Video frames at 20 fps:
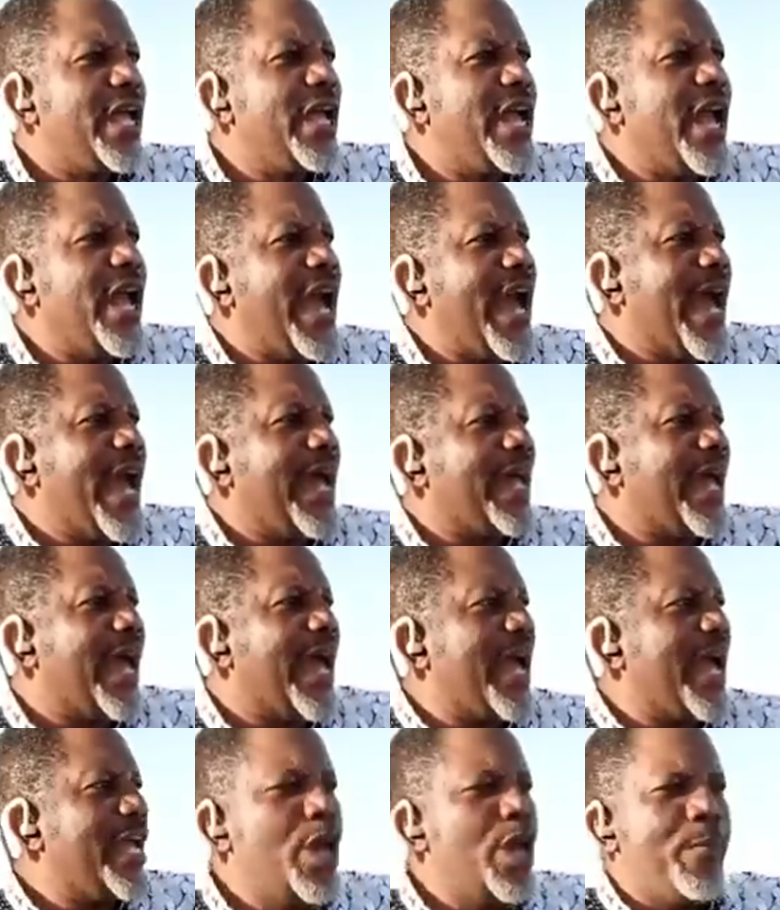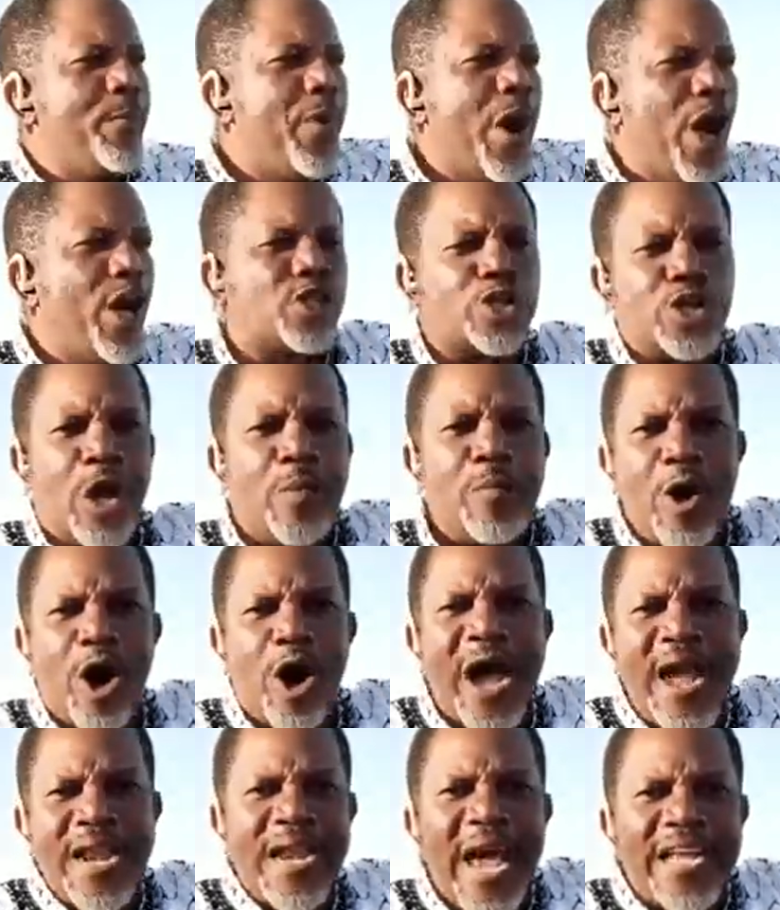Igbo, some
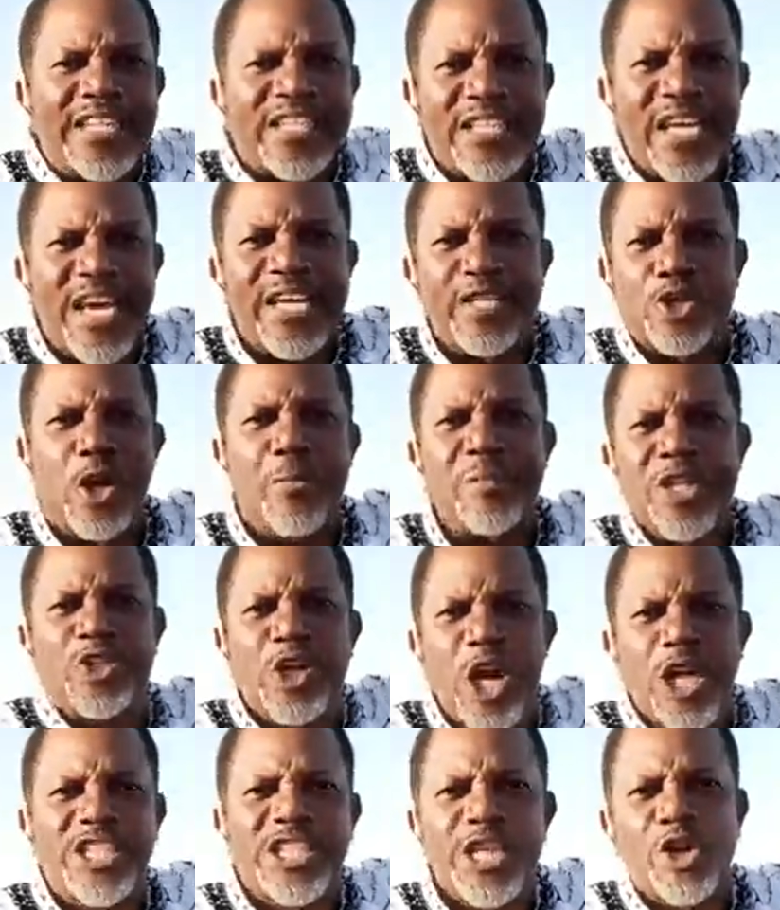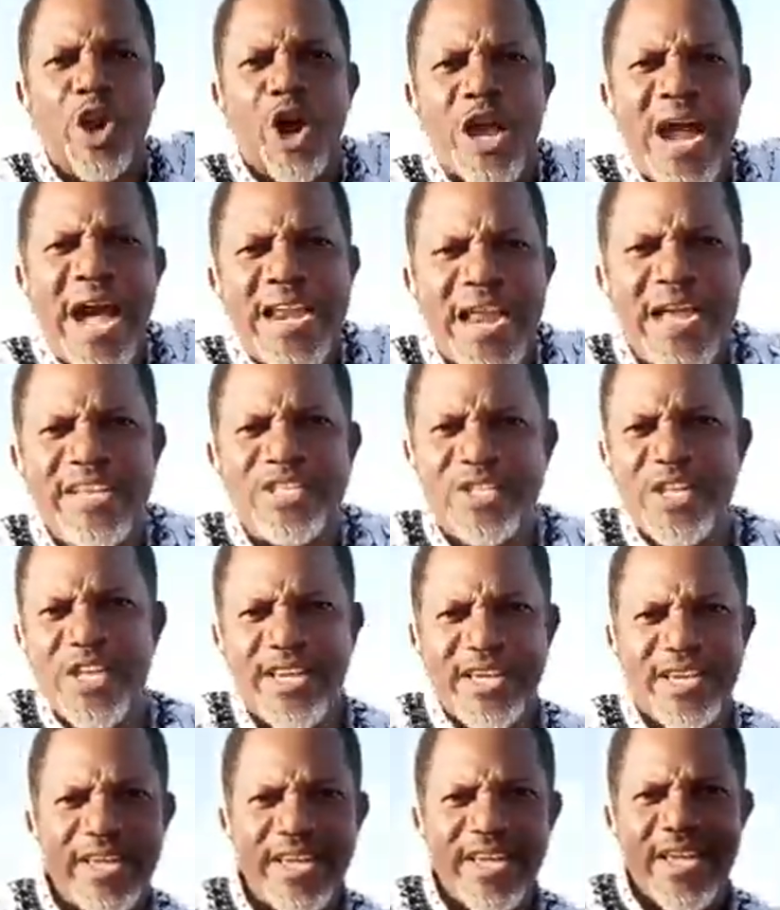Ohanese, some idiotic
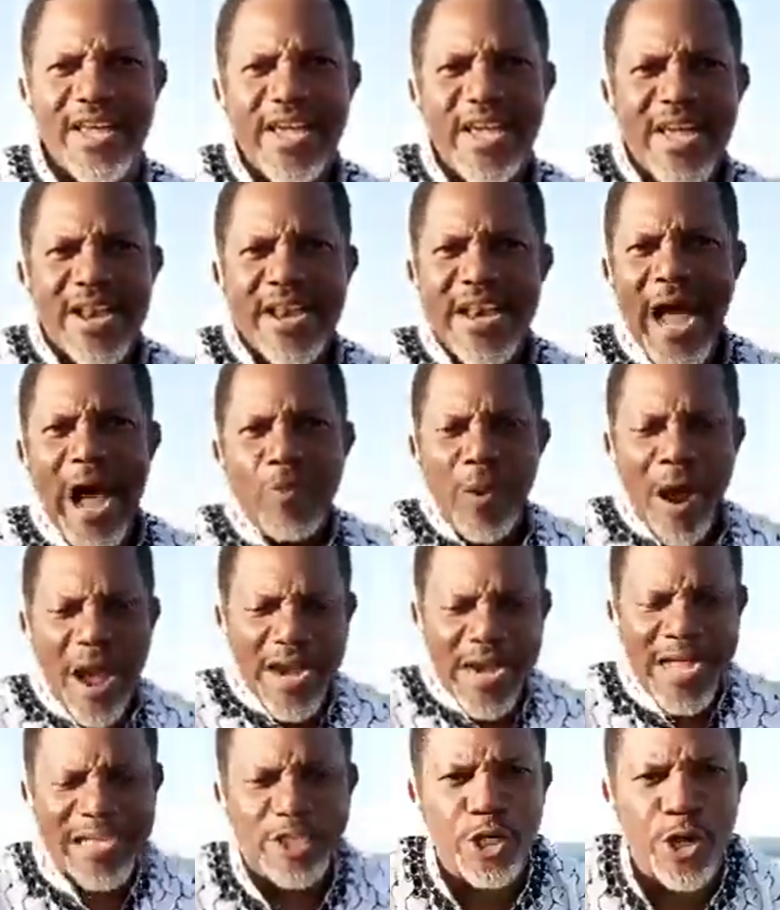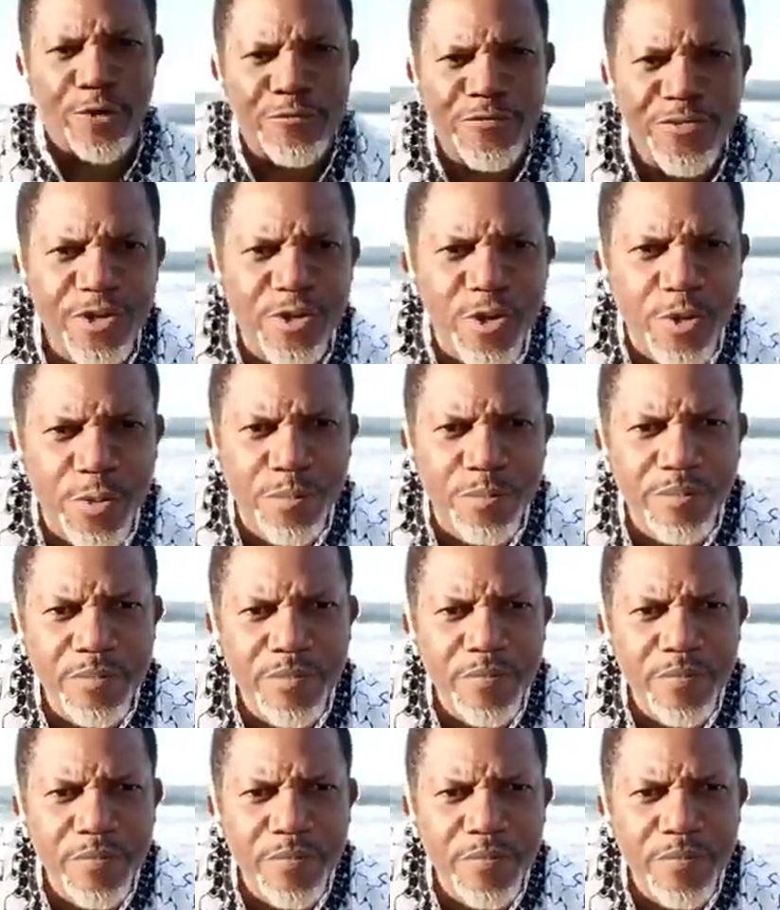Ohanese, now one has your freedom.